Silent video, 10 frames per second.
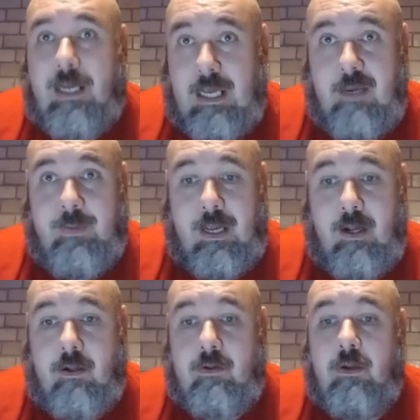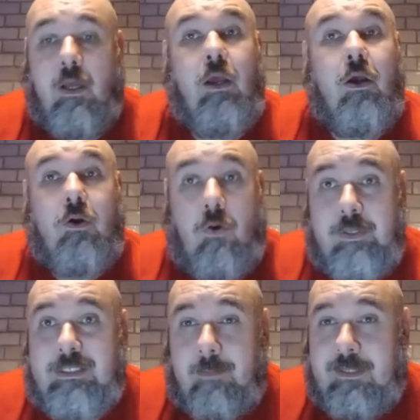ABL, all these
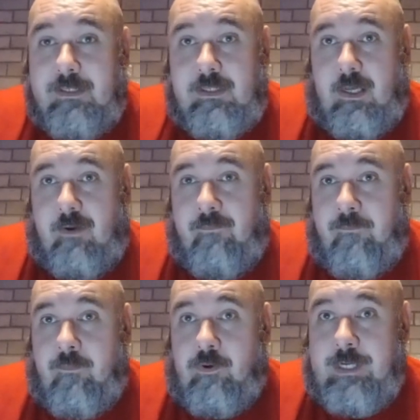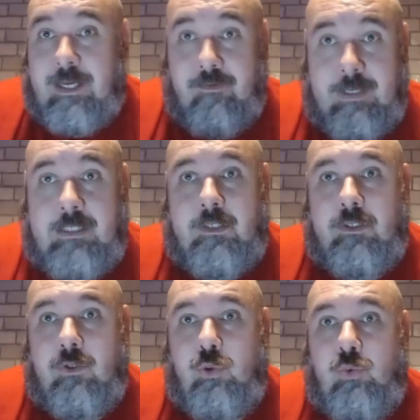companies that have already agreed
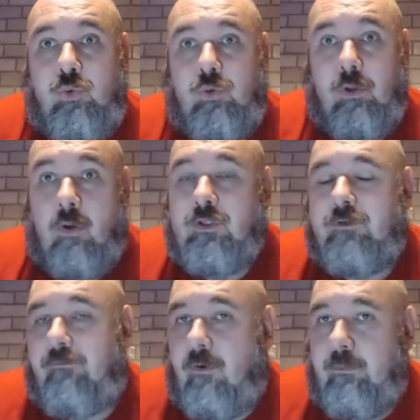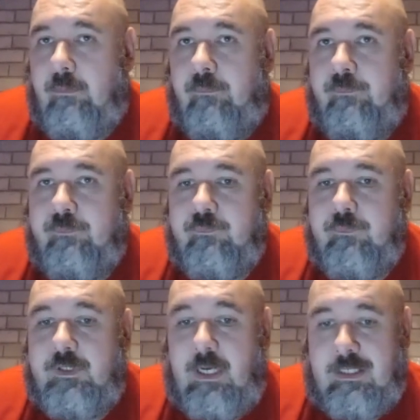to launch from
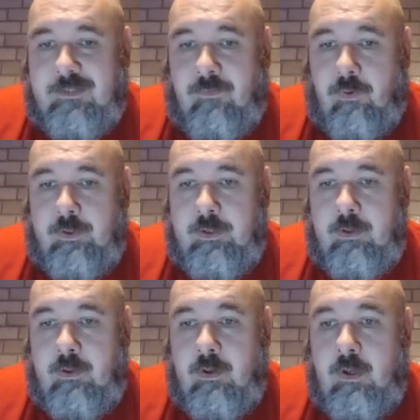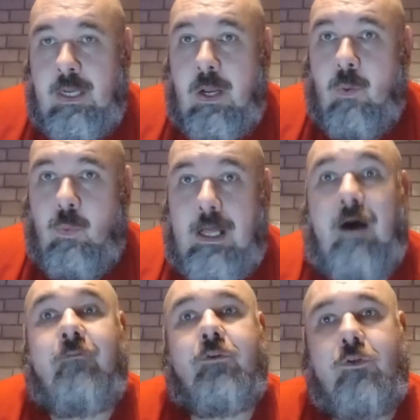SaxaVord will
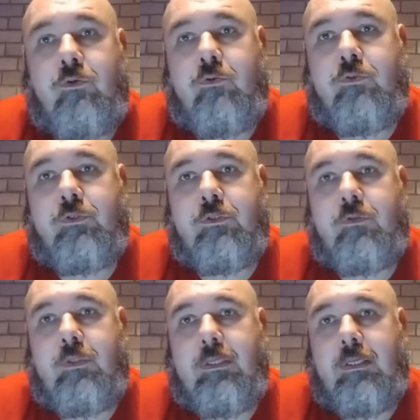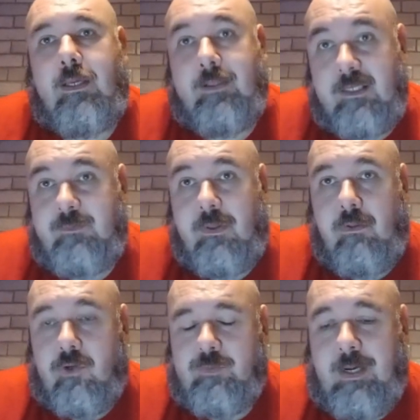have to use the Elizabeth
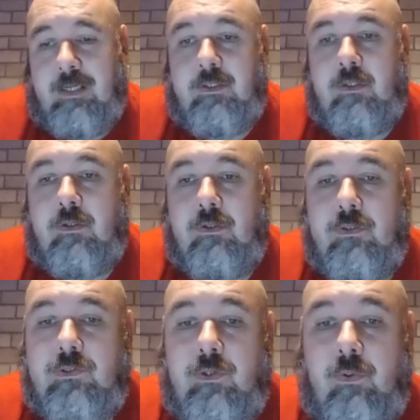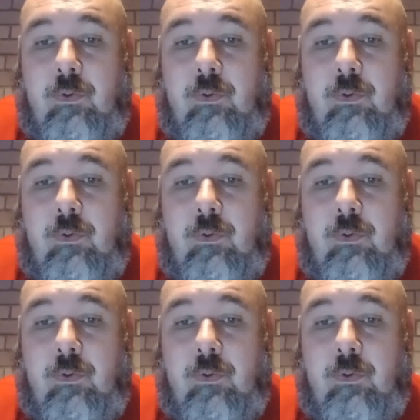Launchpad. So,